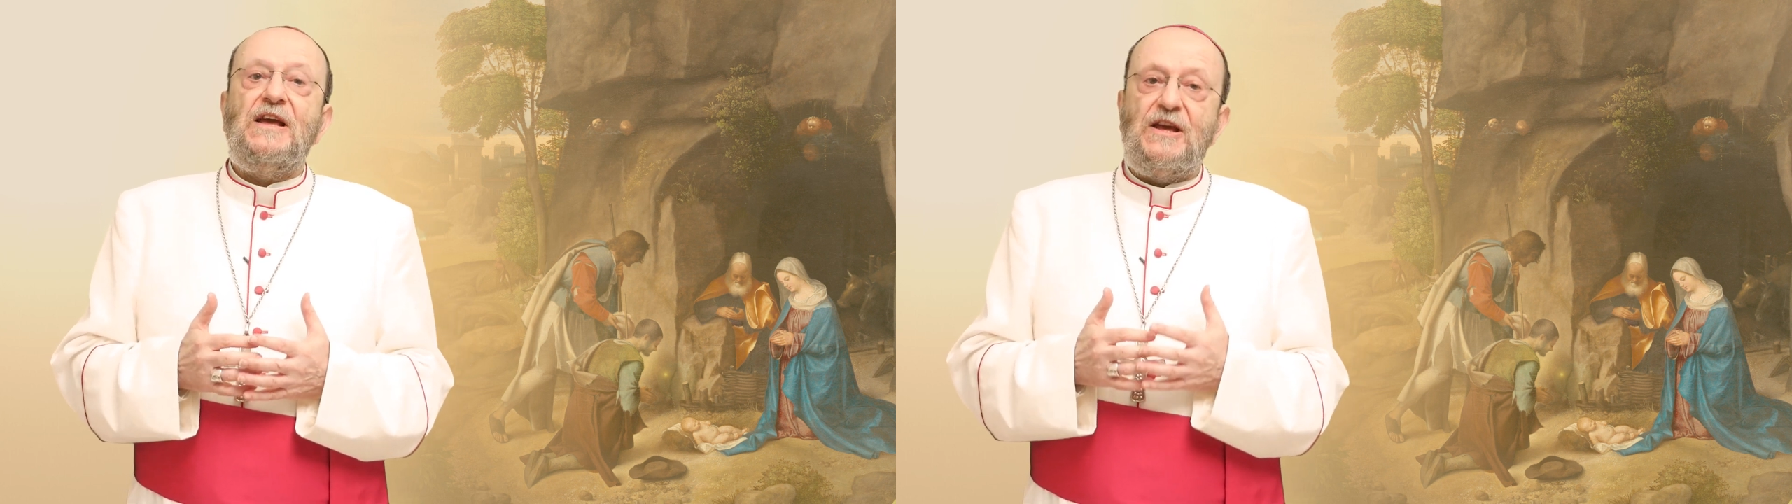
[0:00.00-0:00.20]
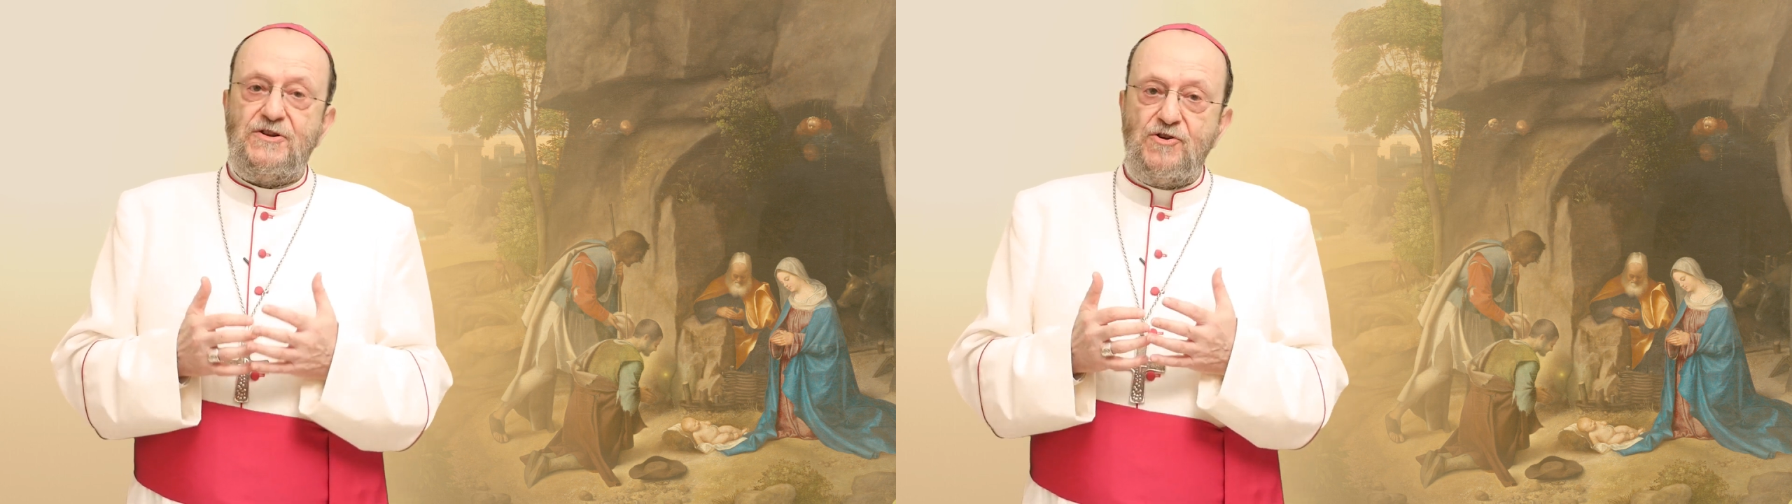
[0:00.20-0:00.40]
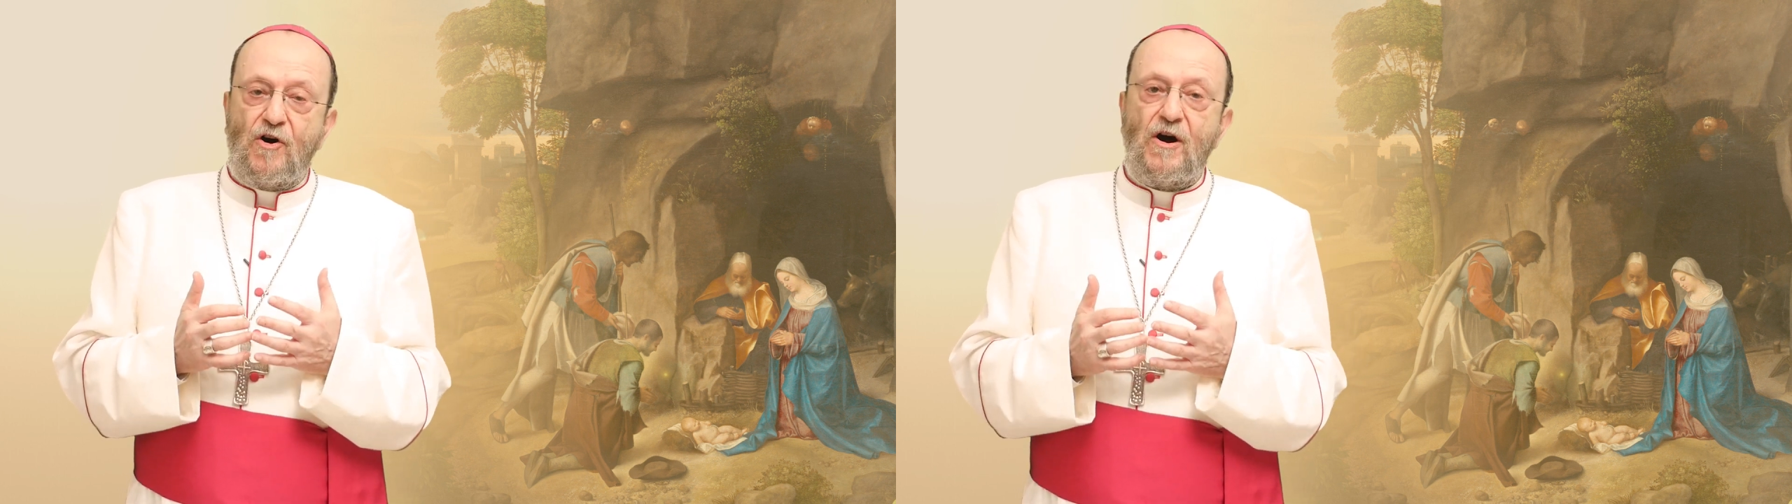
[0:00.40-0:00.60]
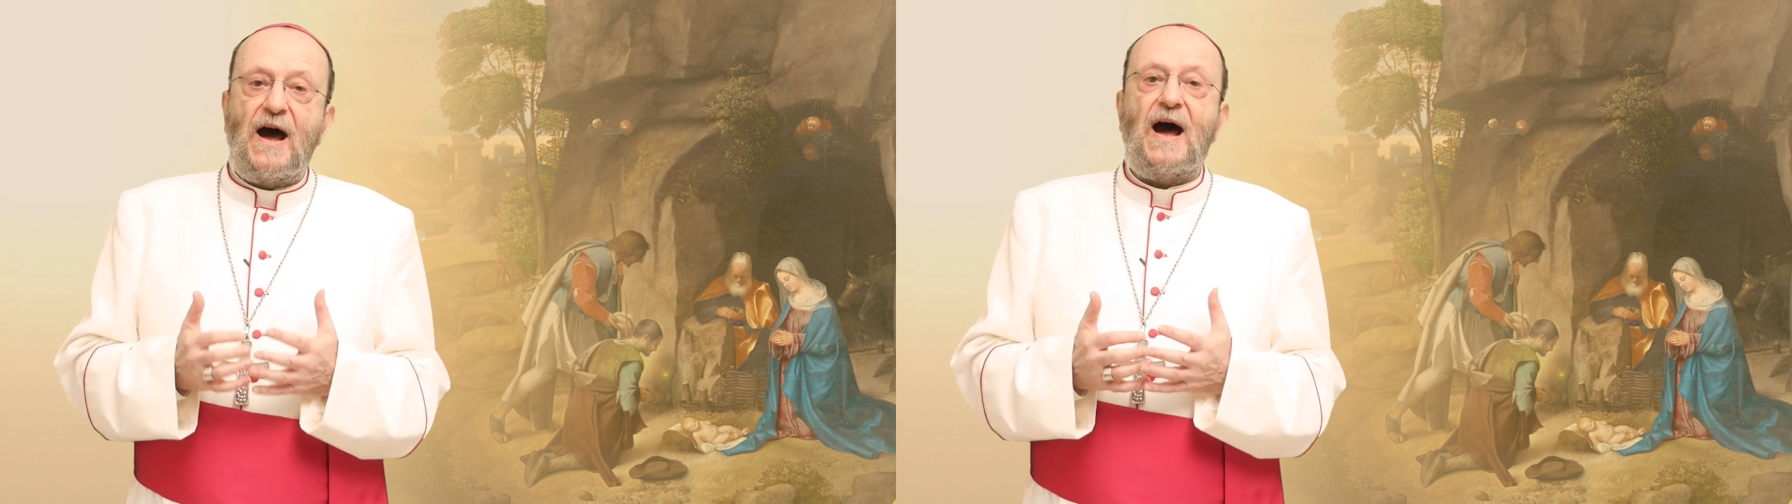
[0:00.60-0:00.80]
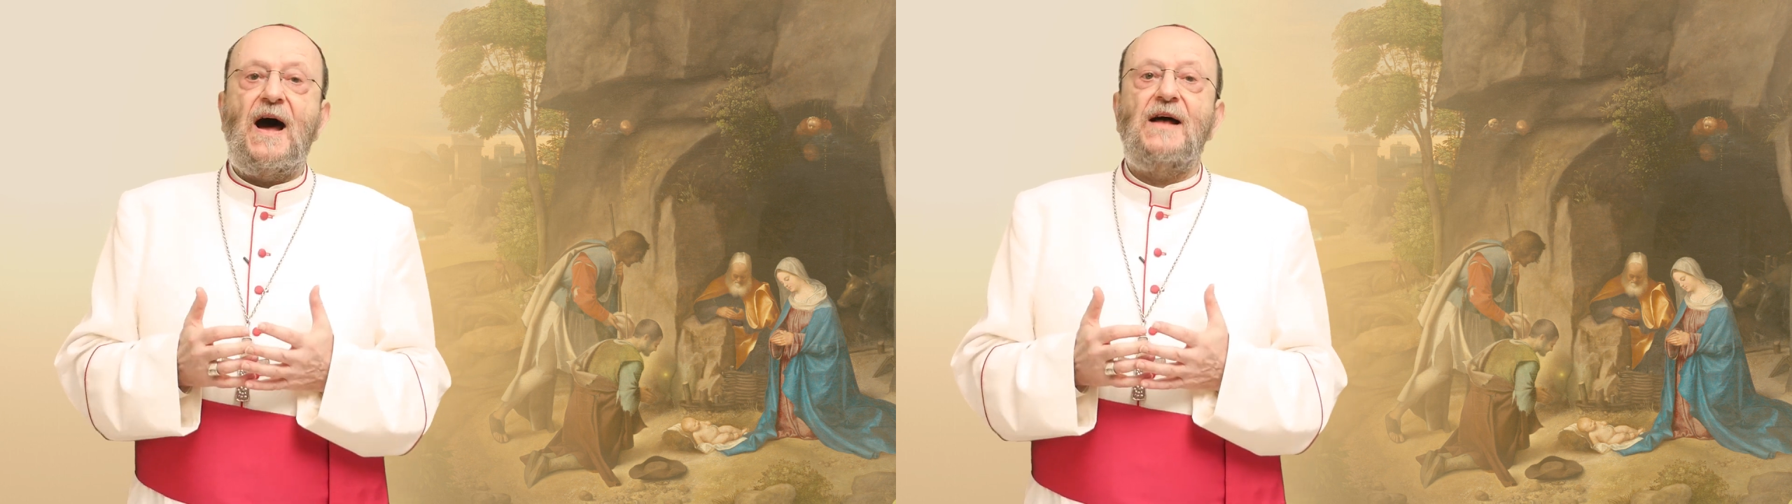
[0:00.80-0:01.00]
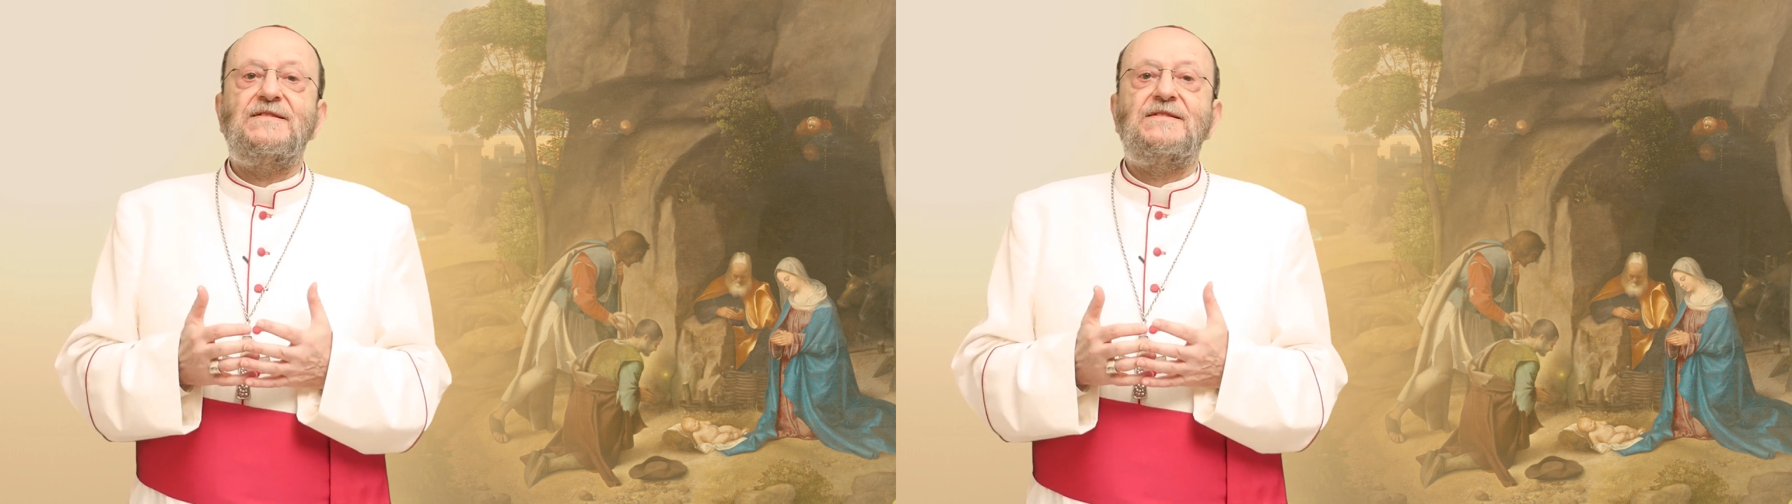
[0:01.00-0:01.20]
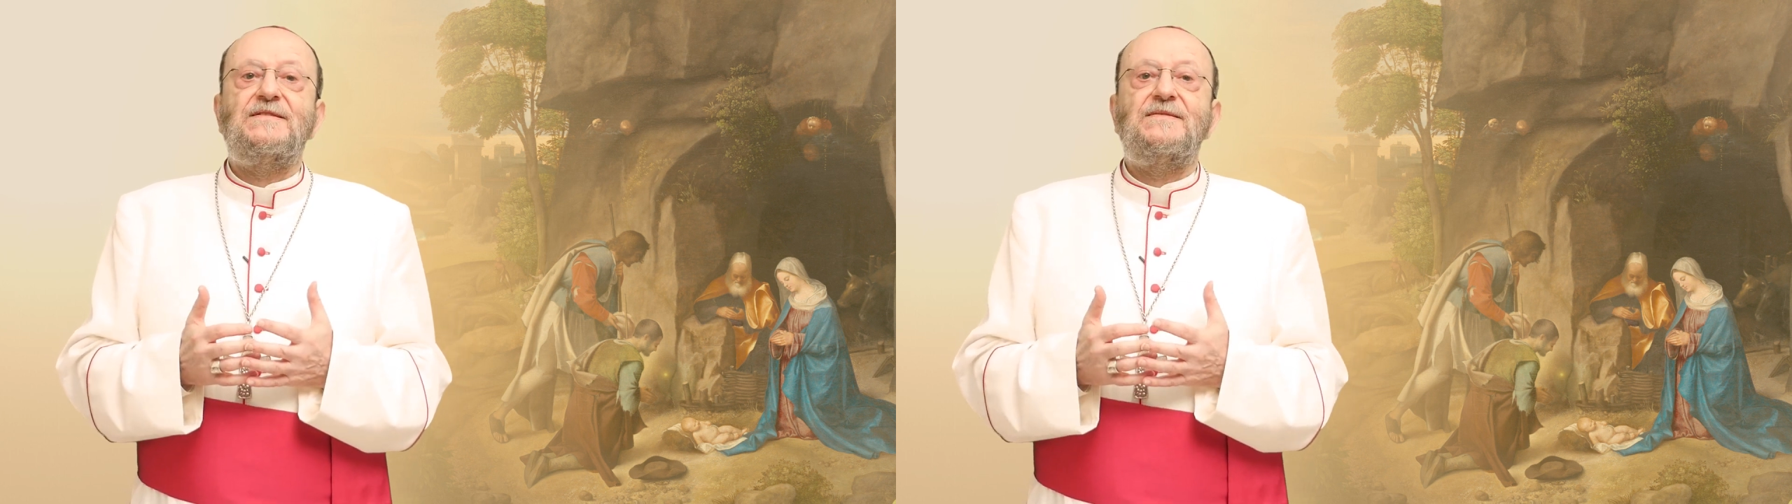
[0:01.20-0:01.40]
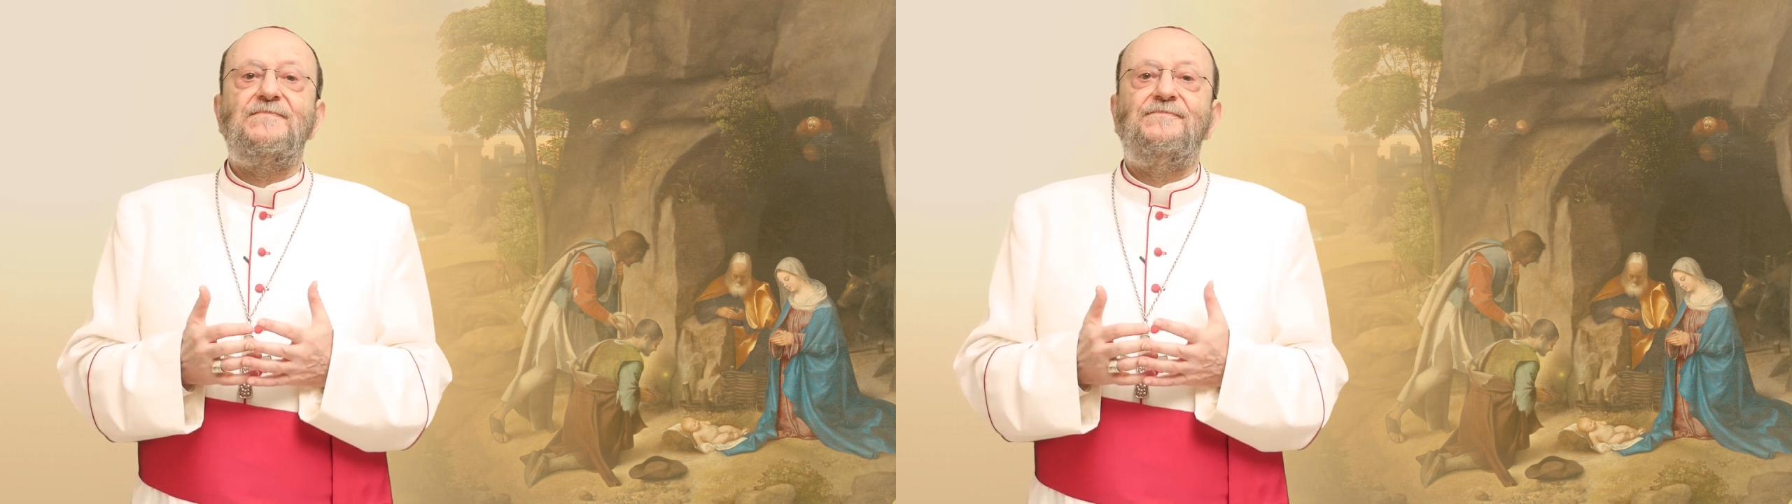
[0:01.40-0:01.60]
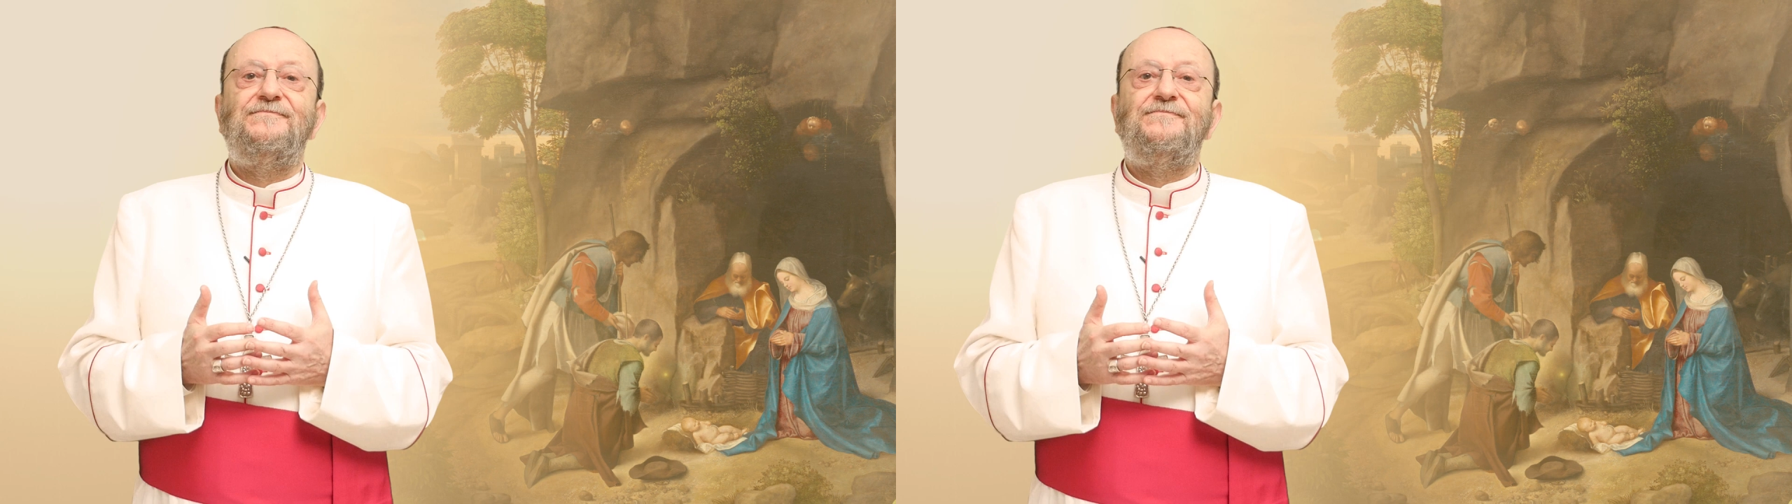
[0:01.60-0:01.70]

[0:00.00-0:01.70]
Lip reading: in your hearts.